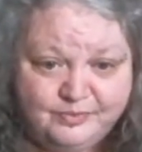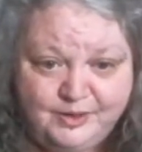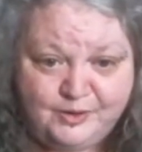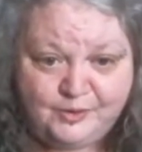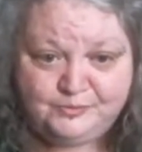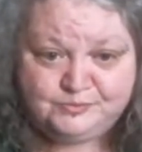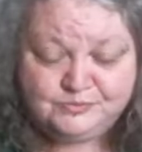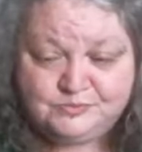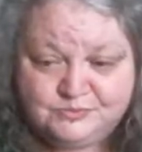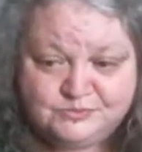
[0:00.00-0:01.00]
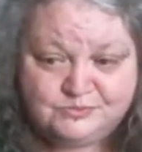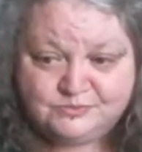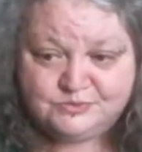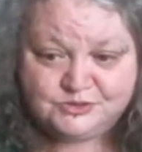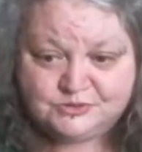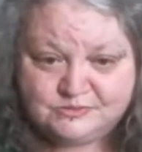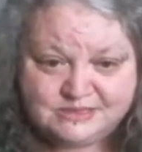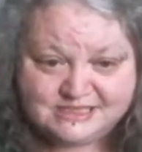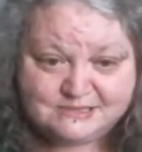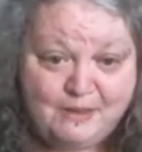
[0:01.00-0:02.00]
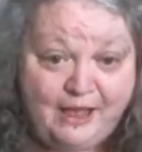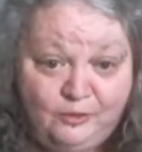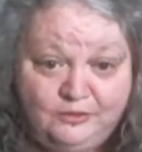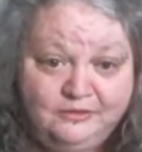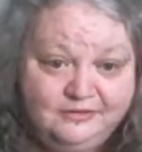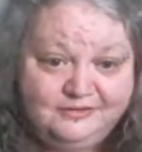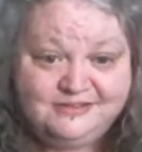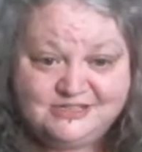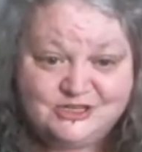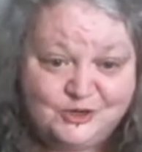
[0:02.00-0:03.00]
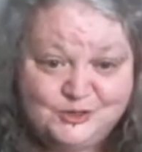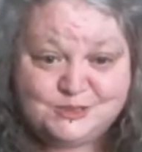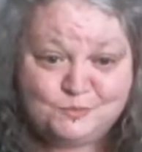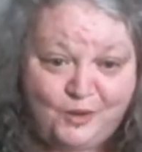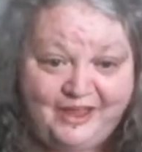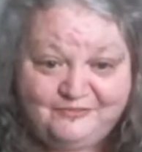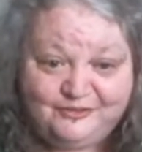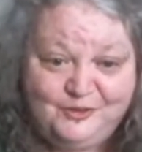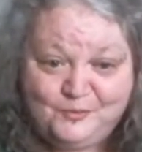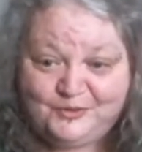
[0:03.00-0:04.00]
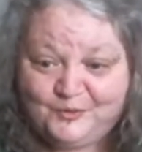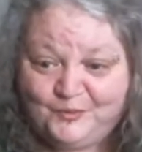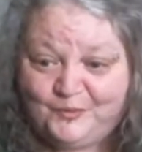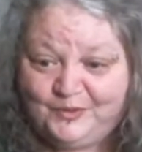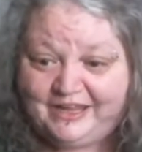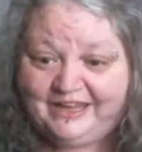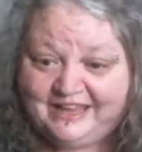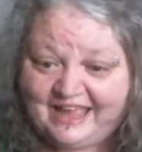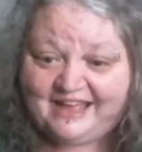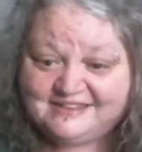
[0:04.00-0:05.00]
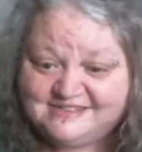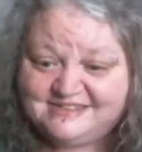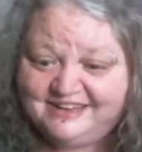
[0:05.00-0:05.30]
you know, smell, juice, whatever you want to call it, gas,